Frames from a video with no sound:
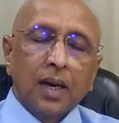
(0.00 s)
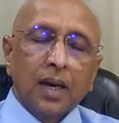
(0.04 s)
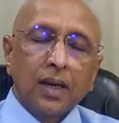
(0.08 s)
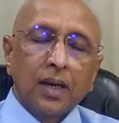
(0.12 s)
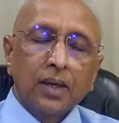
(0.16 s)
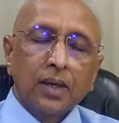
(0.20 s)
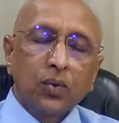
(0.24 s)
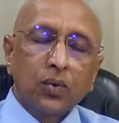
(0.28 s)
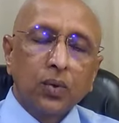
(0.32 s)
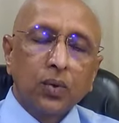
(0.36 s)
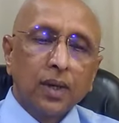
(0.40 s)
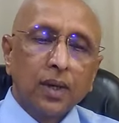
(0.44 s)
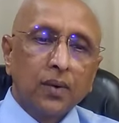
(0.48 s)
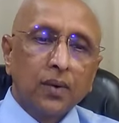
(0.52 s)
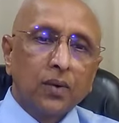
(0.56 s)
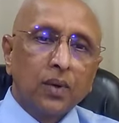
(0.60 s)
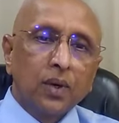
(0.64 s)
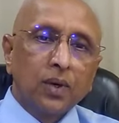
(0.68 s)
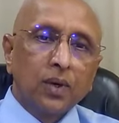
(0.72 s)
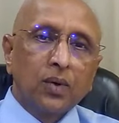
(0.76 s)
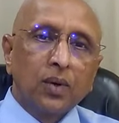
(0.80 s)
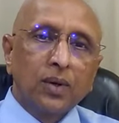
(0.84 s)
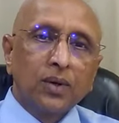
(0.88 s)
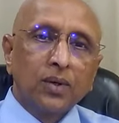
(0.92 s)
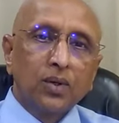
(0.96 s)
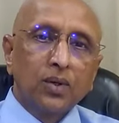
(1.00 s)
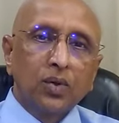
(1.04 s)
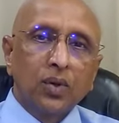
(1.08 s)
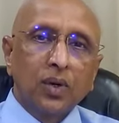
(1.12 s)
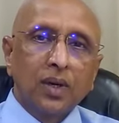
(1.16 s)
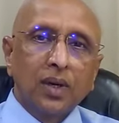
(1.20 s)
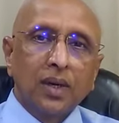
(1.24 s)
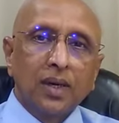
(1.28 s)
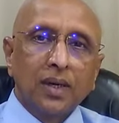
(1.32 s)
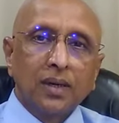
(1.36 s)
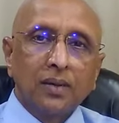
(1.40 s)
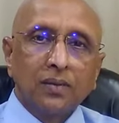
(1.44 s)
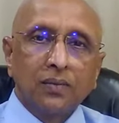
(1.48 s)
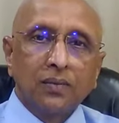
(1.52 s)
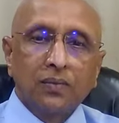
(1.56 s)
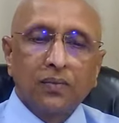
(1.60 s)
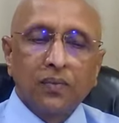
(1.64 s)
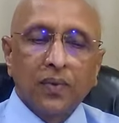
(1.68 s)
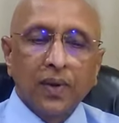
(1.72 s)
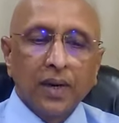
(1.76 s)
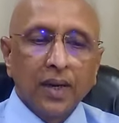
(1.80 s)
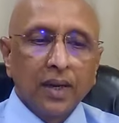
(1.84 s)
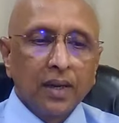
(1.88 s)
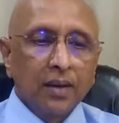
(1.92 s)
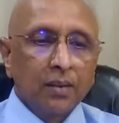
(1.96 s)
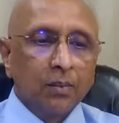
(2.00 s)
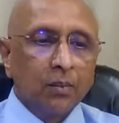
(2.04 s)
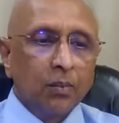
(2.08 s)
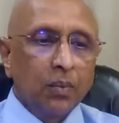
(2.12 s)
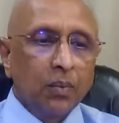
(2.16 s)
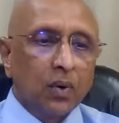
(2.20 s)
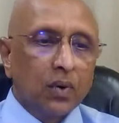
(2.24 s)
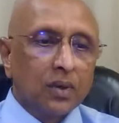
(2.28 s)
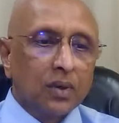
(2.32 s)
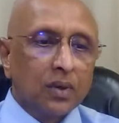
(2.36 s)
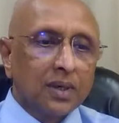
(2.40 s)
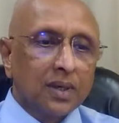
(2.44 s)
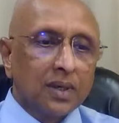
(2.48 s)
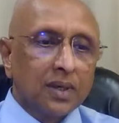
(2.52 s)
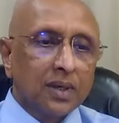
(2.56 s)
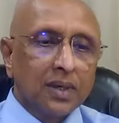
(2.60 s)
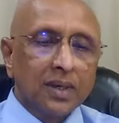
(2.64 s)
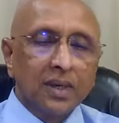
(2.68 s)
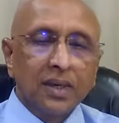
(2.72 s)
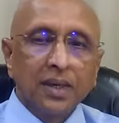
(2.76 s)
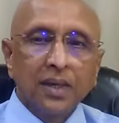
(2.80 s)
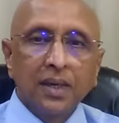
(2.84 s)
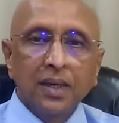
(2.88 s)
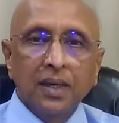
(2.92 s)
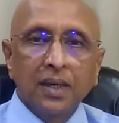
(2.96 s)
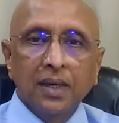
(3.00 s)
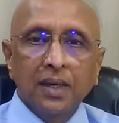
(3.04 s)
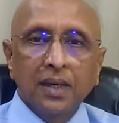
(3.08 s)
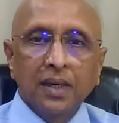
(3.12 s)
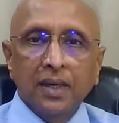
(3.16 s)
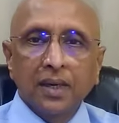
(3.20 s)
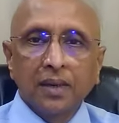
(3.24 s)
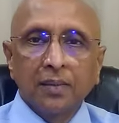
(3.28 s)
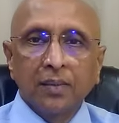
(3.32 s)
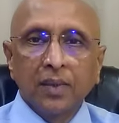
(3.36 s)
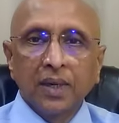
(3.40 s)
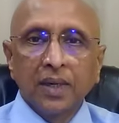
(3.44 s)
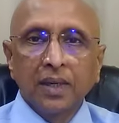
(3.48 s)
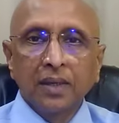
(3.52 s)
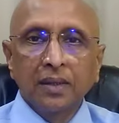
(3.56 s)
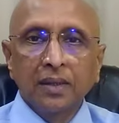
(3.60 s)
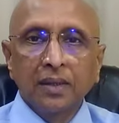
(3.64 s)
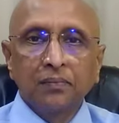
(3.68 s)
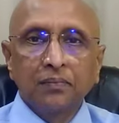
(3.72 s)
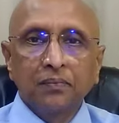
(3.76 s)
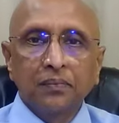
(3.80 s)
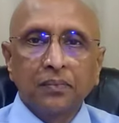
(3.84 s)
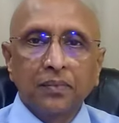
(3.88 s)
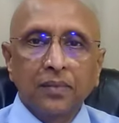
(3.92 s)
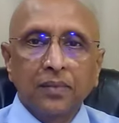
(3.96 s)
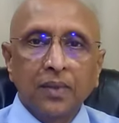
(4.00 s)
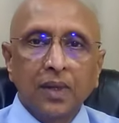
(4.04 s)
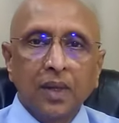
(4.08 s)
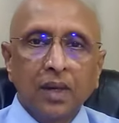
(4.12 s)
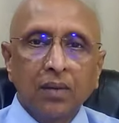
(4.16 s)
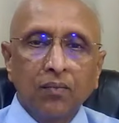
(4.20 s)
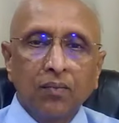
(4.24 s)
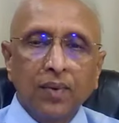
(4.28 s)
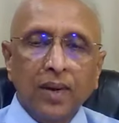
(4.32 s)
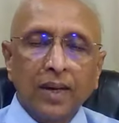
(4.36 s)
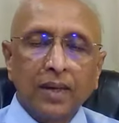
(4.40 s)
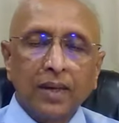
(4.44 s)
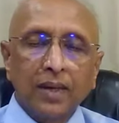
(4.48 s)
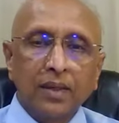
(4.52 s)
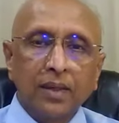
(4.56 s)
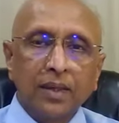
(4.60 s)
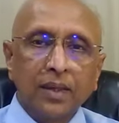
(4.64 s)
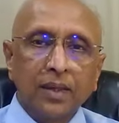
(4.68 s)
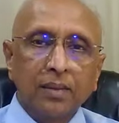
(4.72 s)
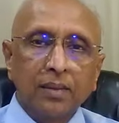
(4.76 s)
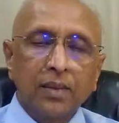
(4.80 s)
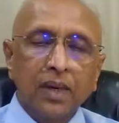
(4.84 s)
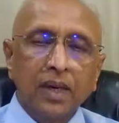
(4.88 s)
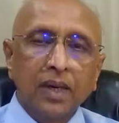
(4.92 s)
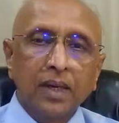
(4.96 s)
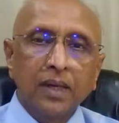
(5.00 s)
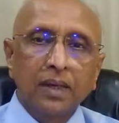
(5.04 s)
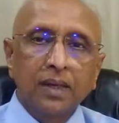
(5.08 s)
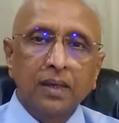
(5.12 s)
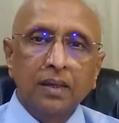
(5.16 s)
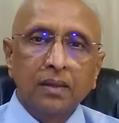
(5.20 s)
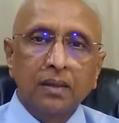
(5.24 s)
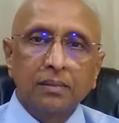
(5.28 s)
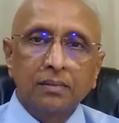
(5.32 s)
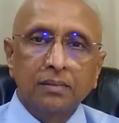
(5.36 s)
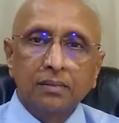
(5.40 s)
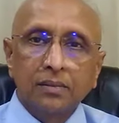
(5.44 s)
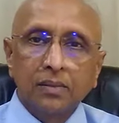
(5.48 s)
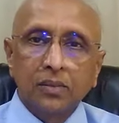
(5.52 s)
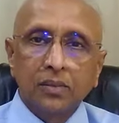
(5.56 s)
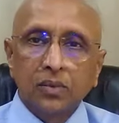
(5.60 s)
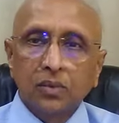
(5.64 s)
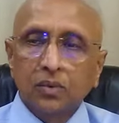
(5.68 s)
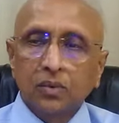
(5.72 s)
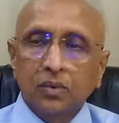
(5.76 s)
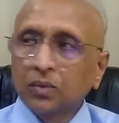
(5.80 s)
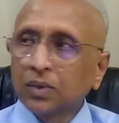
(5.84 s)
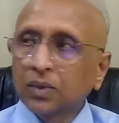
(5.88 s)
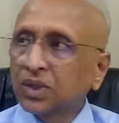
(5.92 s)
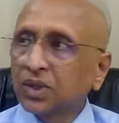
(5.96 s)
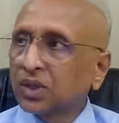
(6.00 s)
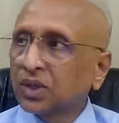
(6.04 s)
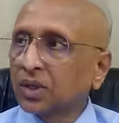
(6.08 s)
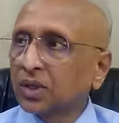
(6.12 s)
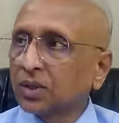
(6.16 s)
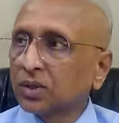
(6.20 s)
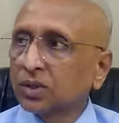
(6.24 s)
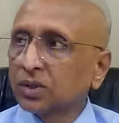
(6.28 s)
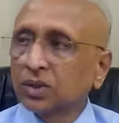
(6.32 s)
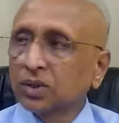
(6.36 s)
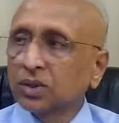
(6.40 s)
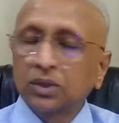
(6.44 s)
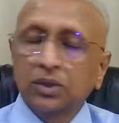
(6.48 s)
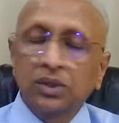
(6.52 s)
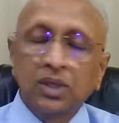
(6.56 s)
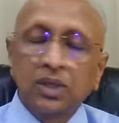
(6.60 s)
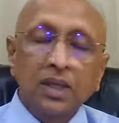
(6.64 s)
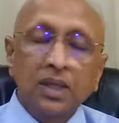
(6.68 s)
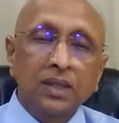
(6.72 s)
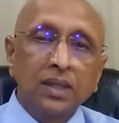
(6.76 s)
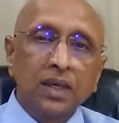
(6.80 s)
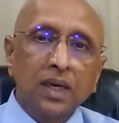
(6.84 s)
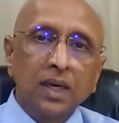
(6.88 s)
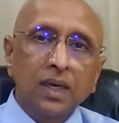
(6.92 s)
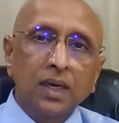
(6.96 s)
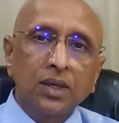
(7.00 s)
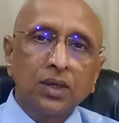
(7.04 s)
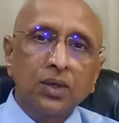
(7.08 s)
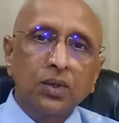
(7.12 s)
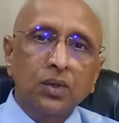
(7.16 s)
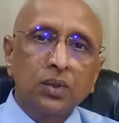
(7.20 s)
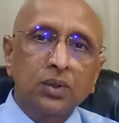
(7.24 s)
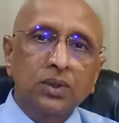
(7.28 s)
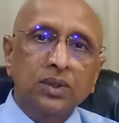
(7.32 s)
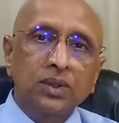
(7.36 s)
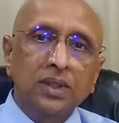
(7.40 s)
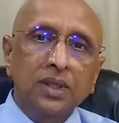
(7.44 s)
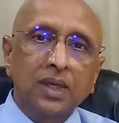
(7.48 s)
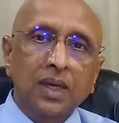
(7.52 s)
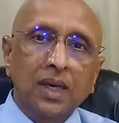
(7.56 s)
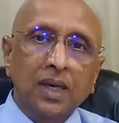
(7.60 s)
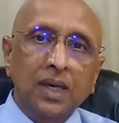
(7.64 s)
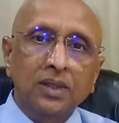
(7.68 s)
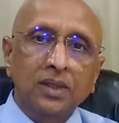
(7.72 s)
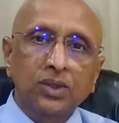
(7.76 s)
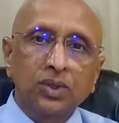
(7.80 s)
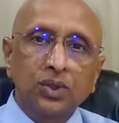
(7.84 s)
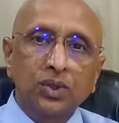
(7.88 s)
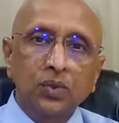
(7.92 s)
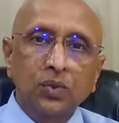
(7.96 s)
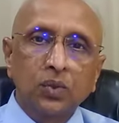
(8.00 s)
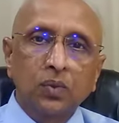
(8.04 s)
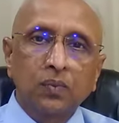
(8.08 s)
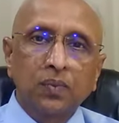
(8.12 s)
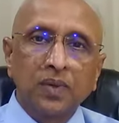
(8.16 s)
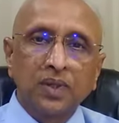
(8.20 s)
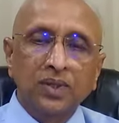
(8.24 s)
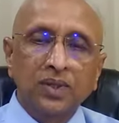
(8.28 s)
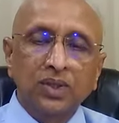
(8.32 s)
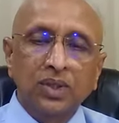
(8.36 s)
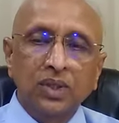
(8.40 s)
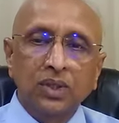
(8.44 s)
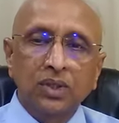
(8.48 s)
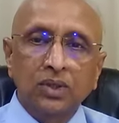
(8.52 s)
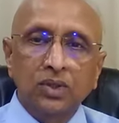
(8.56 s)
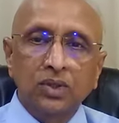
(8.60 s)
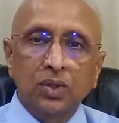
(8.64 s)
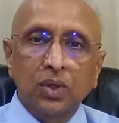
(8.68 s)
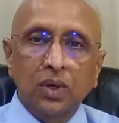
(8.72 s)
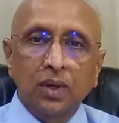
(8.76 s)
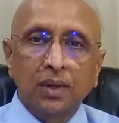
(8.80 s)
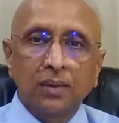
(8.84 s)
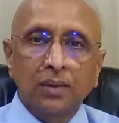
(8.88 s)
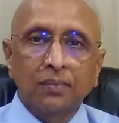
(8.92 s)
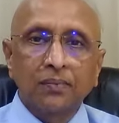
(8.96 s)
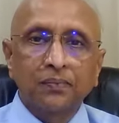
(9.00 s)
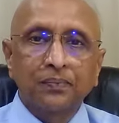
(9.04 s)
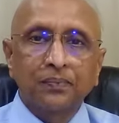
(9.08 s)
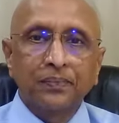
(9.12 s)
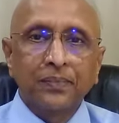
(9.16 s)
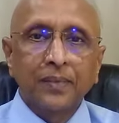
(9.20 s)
And today we are going to learn very important clinical remedy. In fact, remedy which is generally used in ICU patients or